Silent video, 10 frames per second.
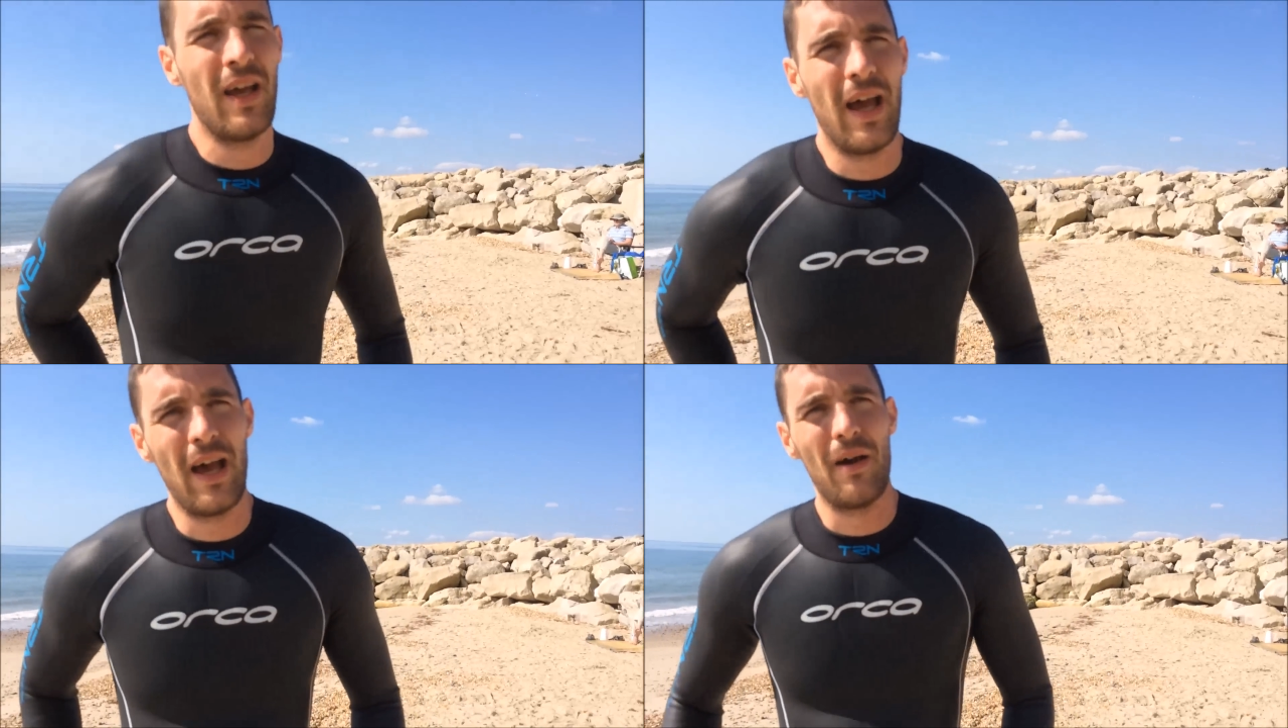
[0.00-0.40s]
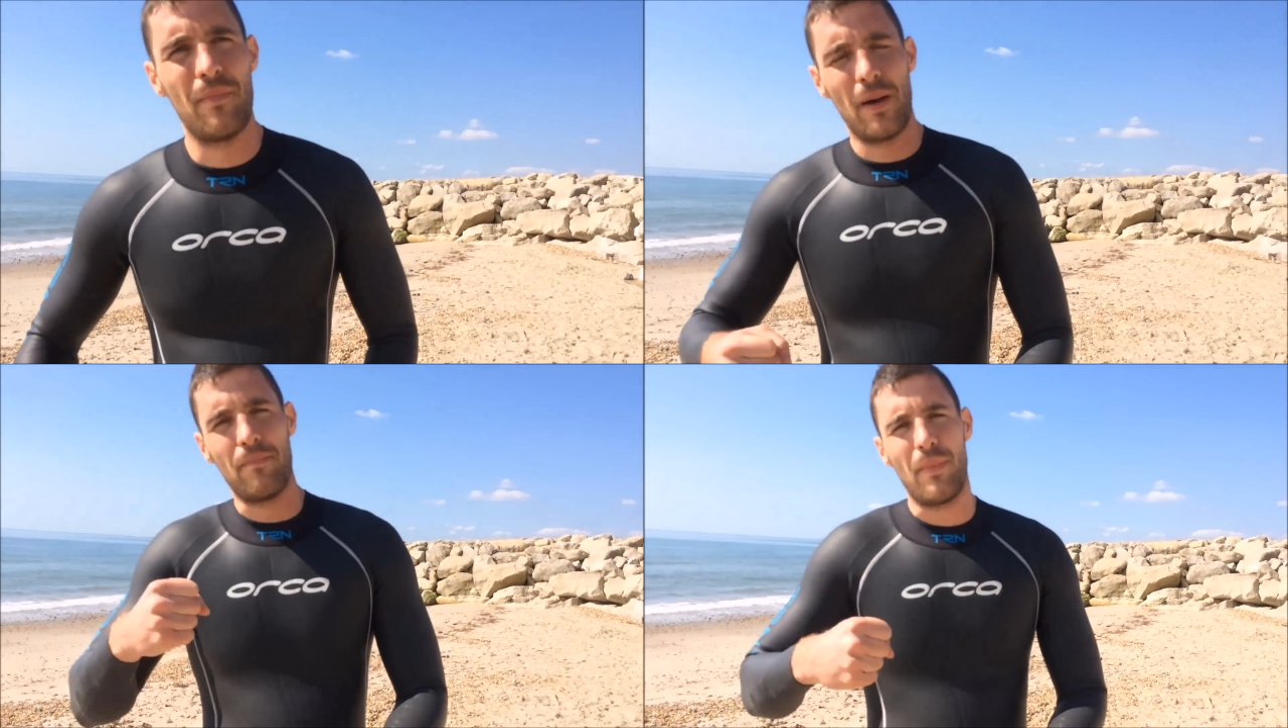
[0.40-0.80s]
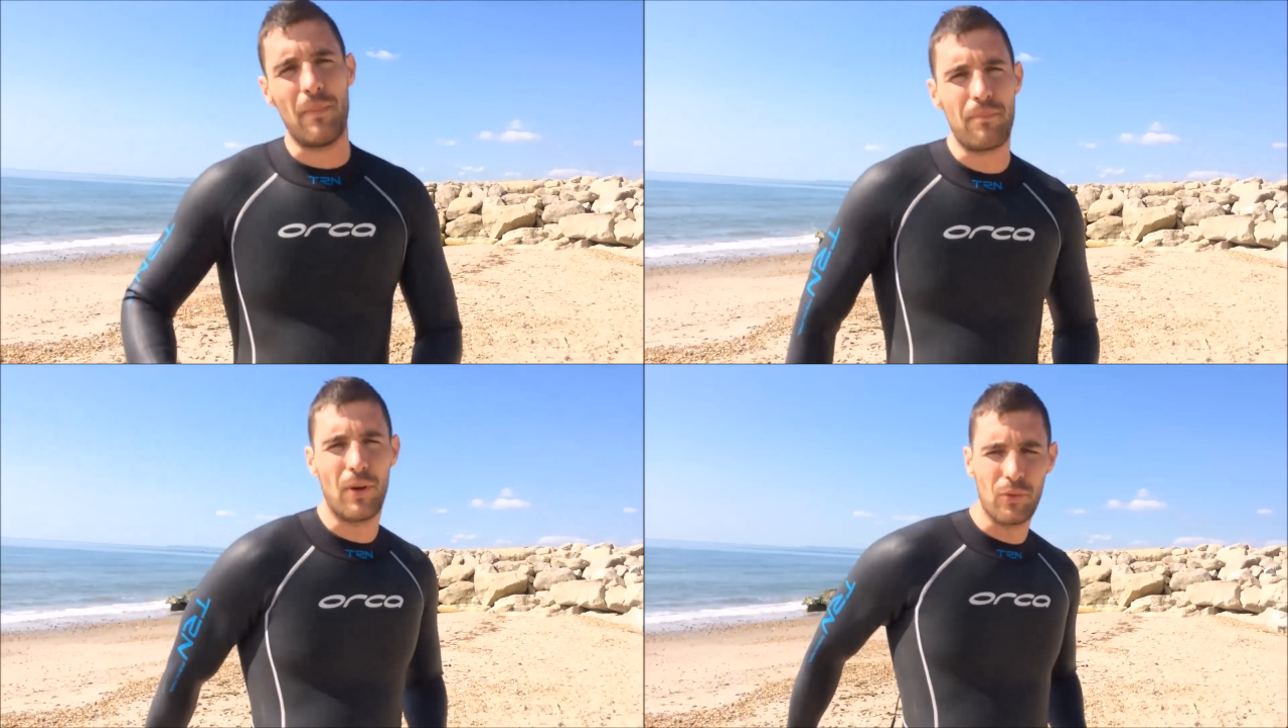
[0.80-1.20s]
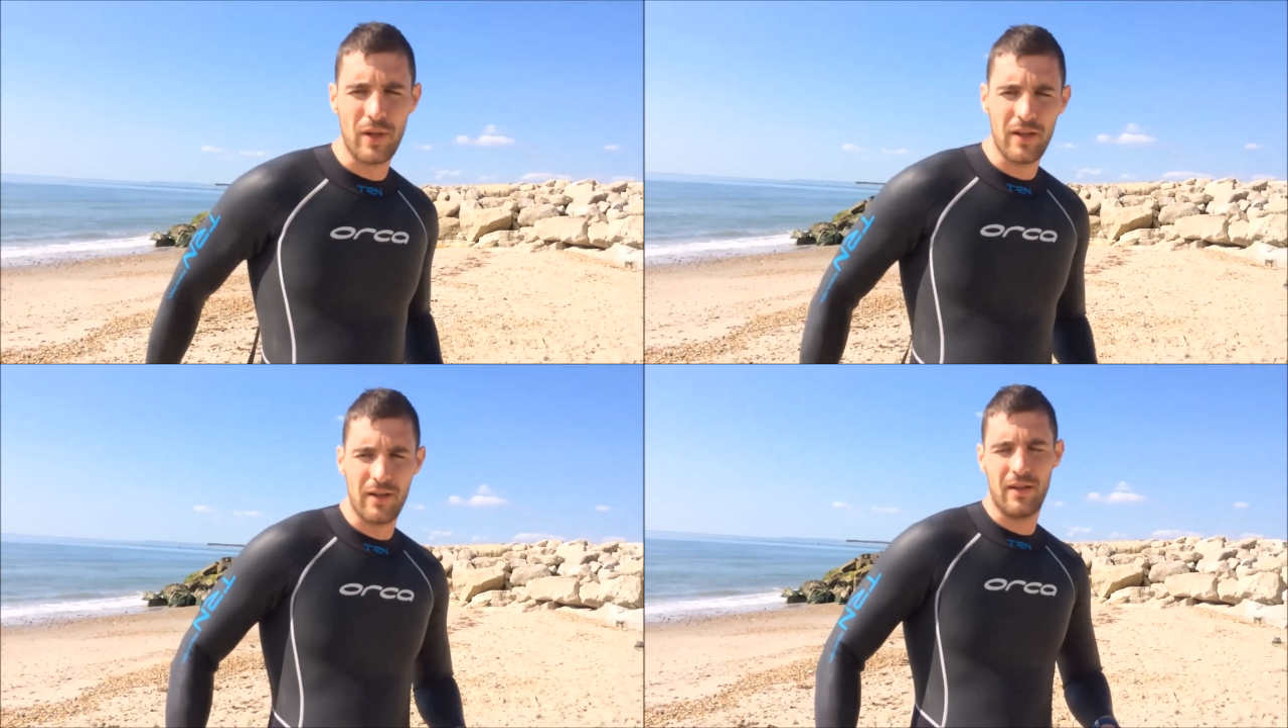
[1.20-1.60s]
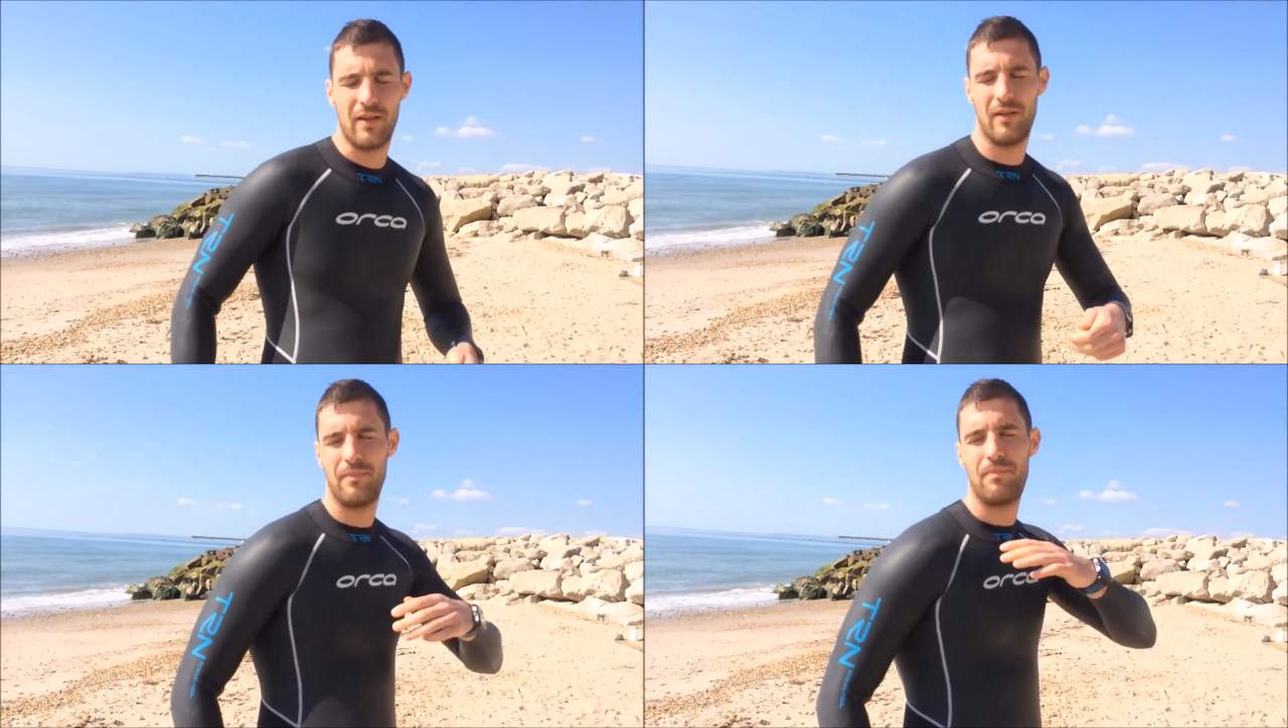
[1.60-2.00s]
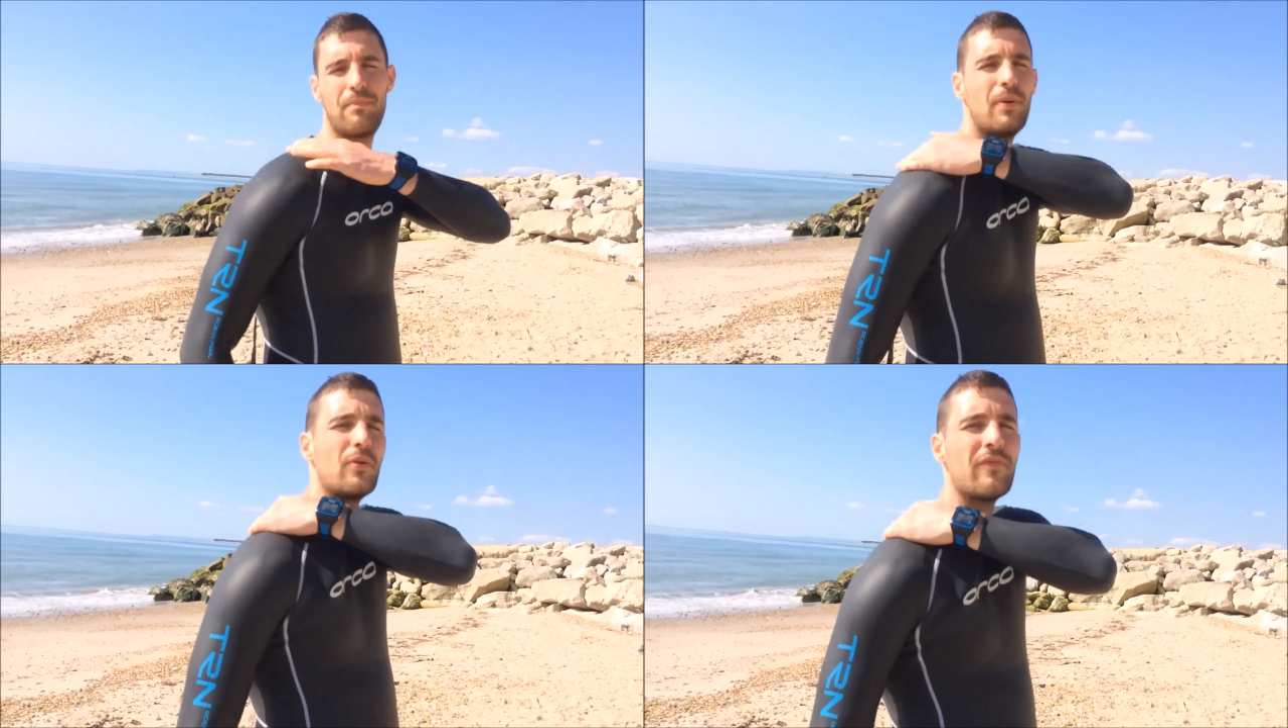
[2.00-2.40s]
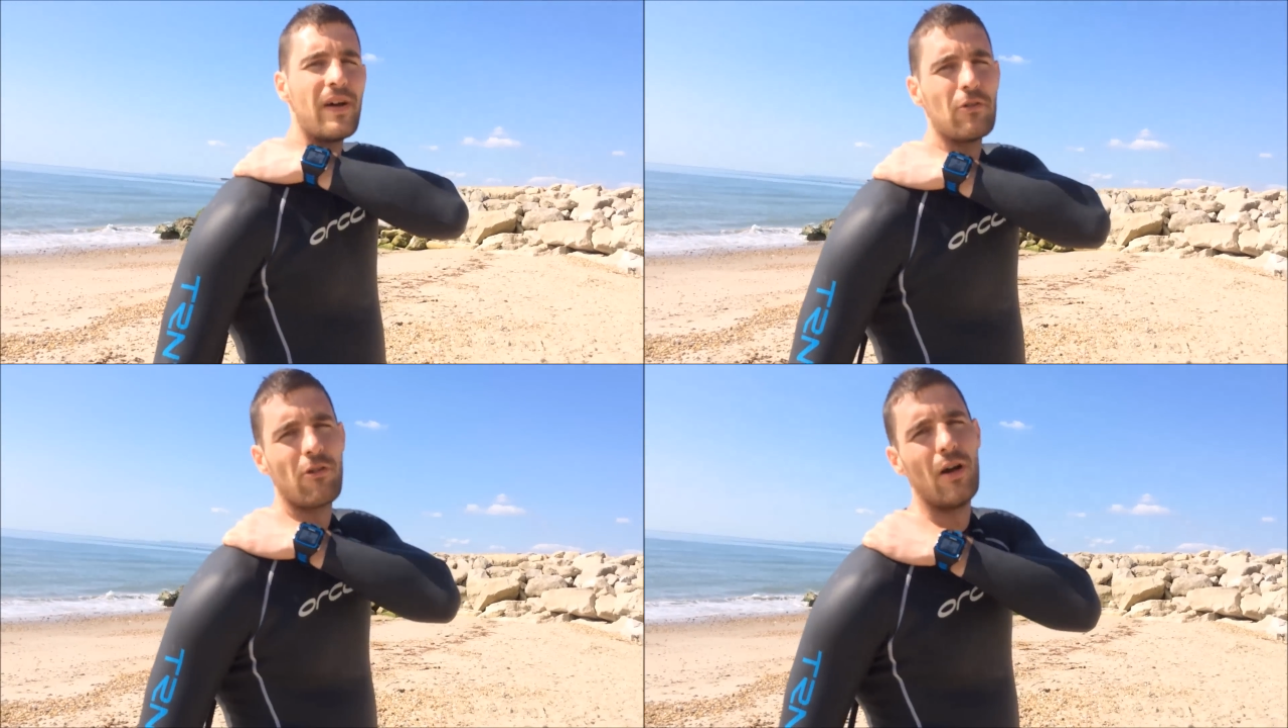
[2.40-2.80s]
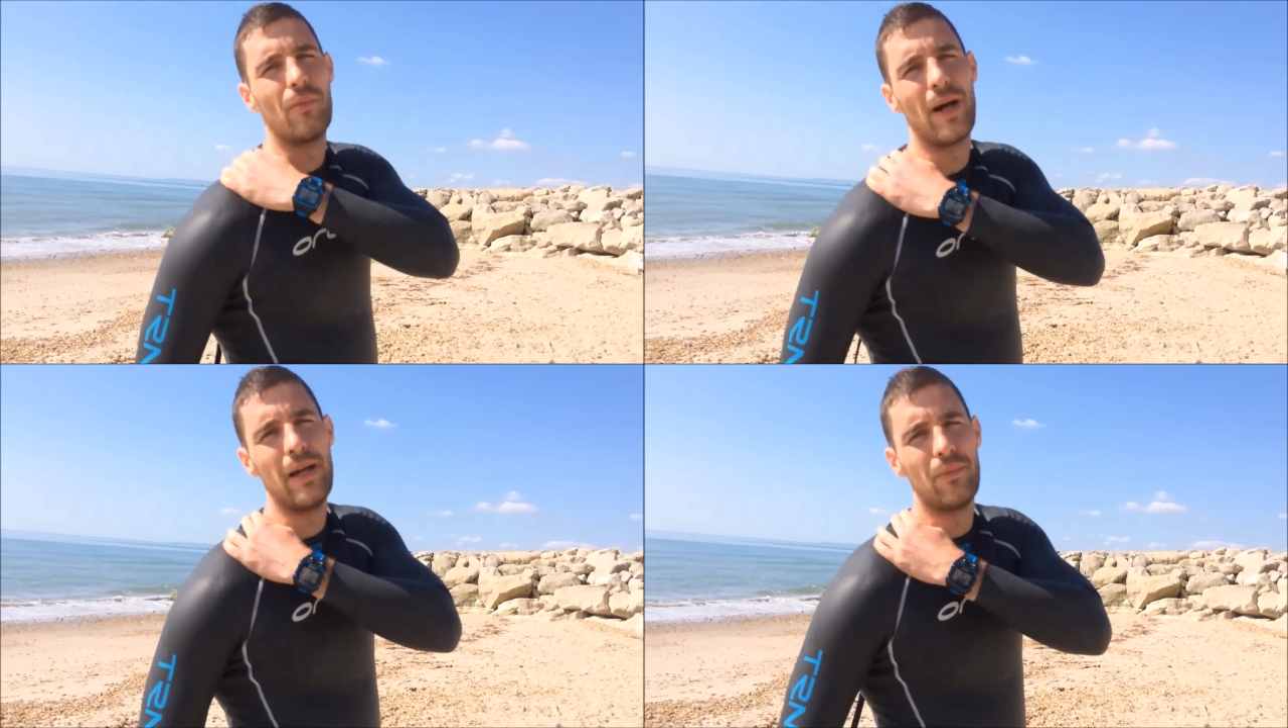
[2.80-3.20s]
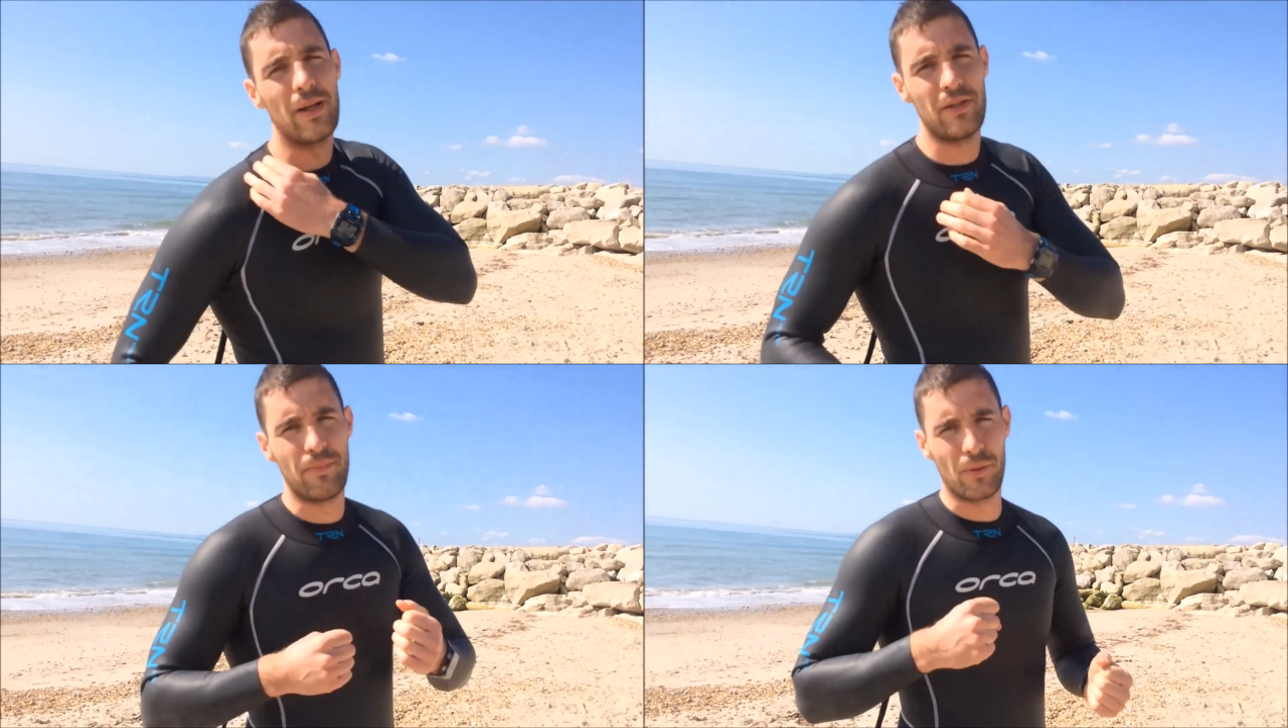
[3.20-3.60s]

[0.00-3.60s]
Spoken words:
and pull the Velcro away when you